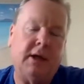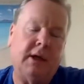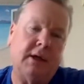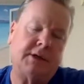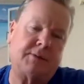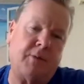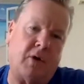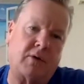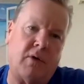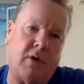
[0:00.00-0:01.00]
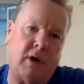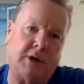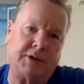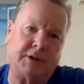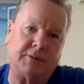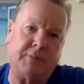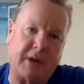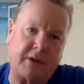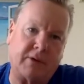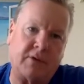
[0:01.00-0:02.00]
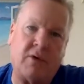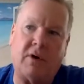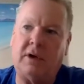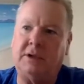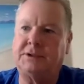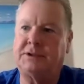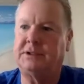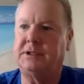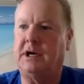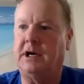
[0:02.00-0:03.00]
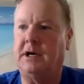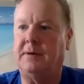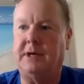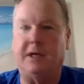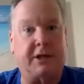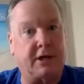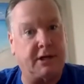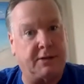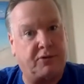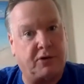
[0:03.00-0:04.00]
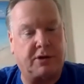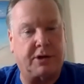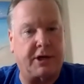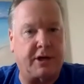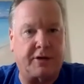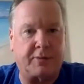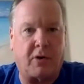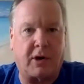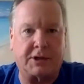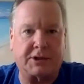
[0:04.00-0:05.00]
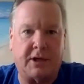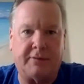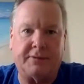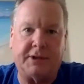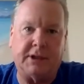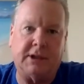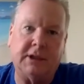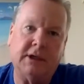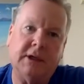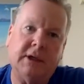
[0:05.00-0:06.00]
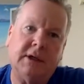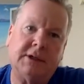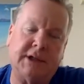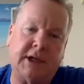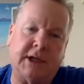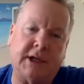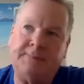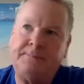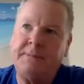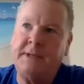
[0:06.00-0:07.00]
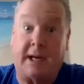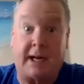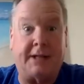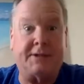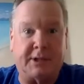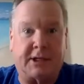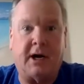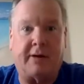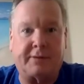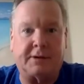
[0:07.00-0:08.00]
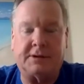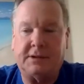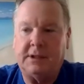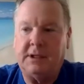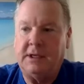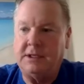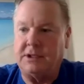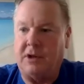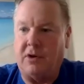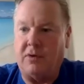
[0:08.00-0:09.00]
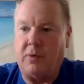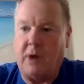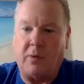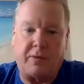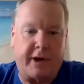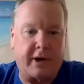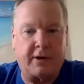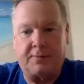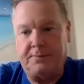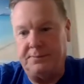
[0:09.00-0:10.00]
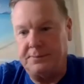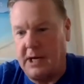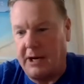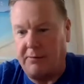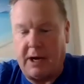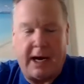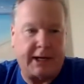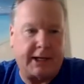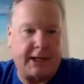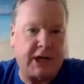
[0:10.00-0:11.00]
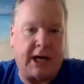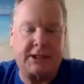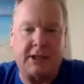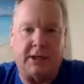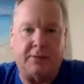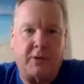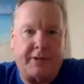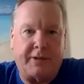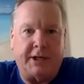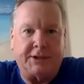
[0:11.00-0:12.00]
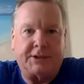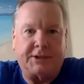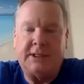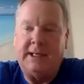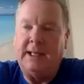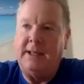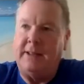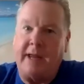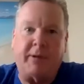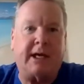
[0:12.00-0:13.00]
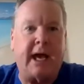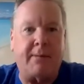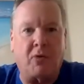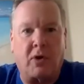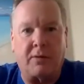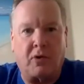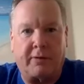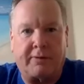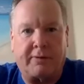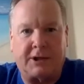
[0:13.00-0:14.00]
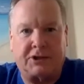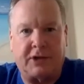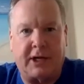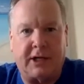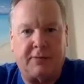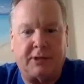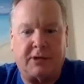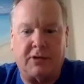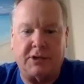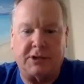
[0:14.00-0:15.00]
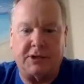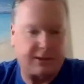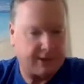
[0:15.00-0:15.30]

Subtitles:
smoke calls, there were medical calls in Brooklyn and other parts of the city that had to be covered. So while they're kind of riding shotgun with us, they became more and more frustrated, because